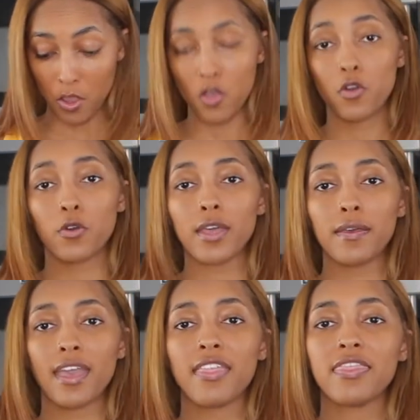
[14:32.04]
Okay,
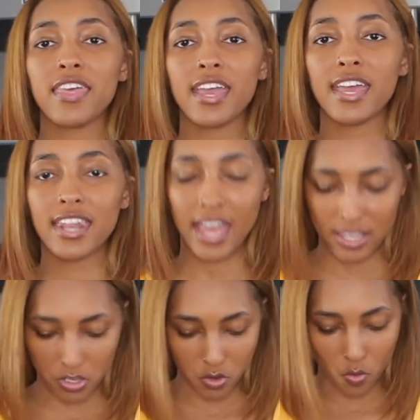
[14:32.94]
and then
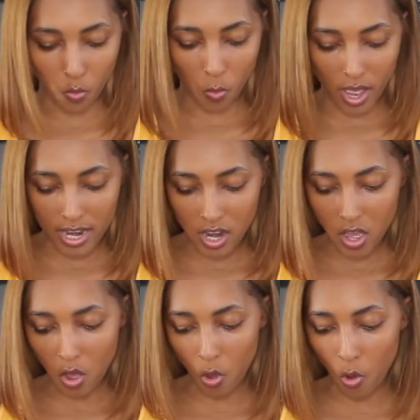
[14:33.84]
I do one
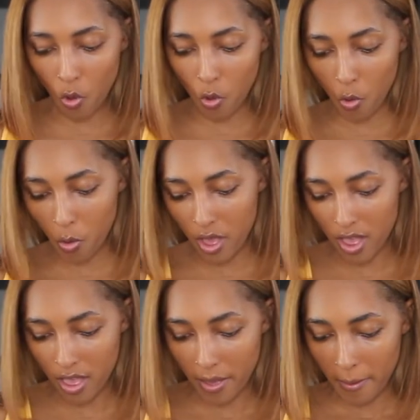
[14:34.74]
whole
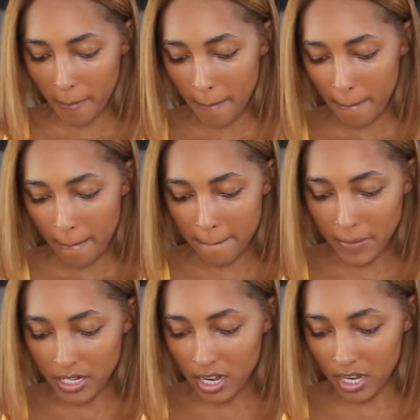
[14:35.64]

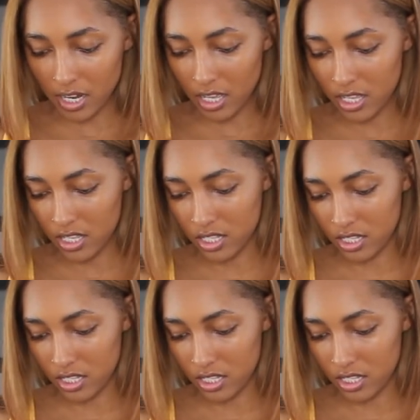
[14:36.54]
banana.